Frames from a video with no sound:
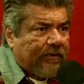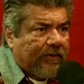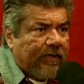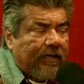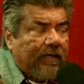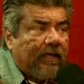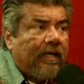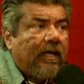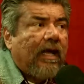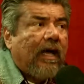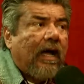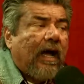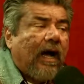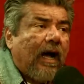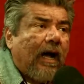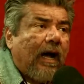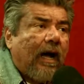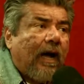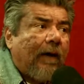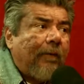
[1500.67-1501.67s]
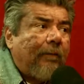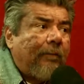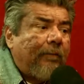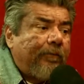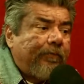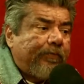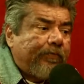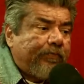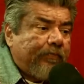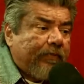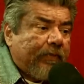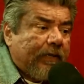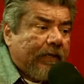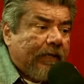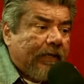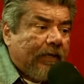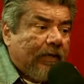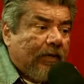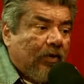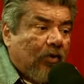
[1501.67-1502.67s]
that. No.
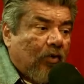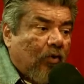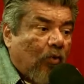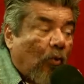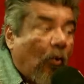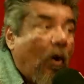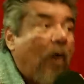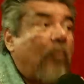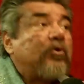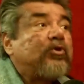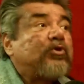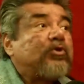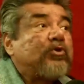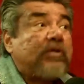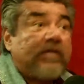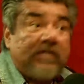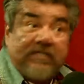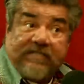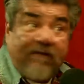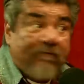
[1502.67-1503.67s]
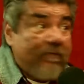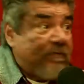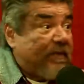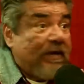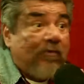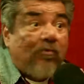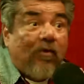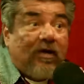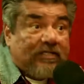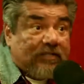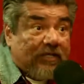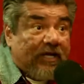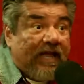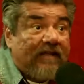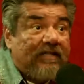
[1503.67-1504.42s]
What would you, because everybody wants to,